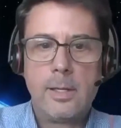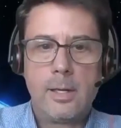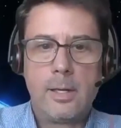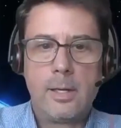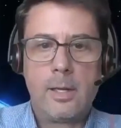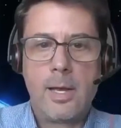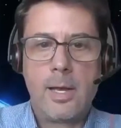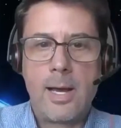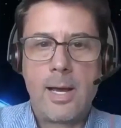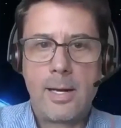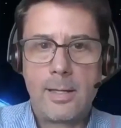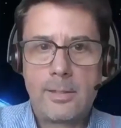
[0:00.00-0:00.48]

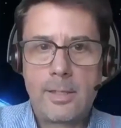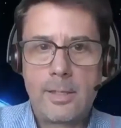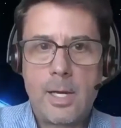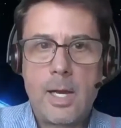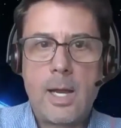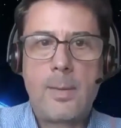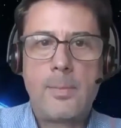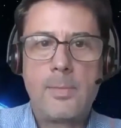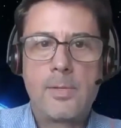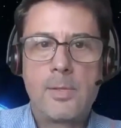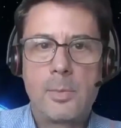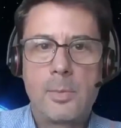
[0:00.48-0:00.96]
A lot of
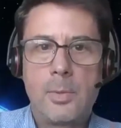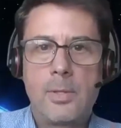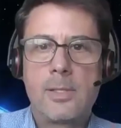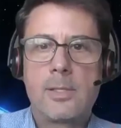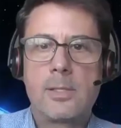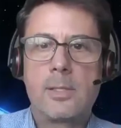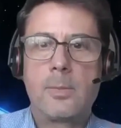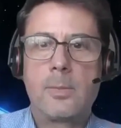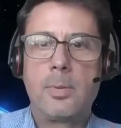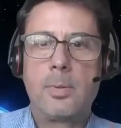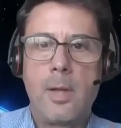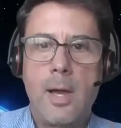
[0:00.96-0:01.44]
times
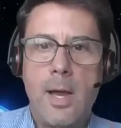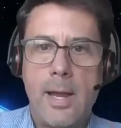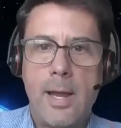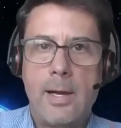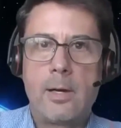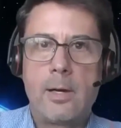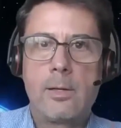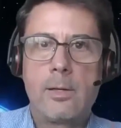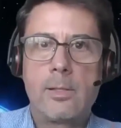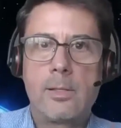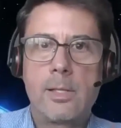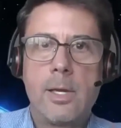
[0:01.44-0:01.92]
with
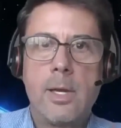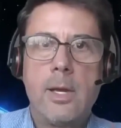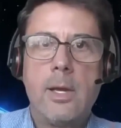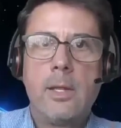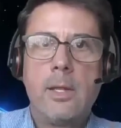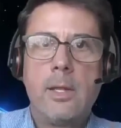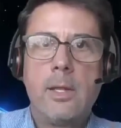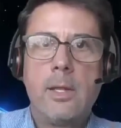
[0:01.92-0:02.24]
suppliers,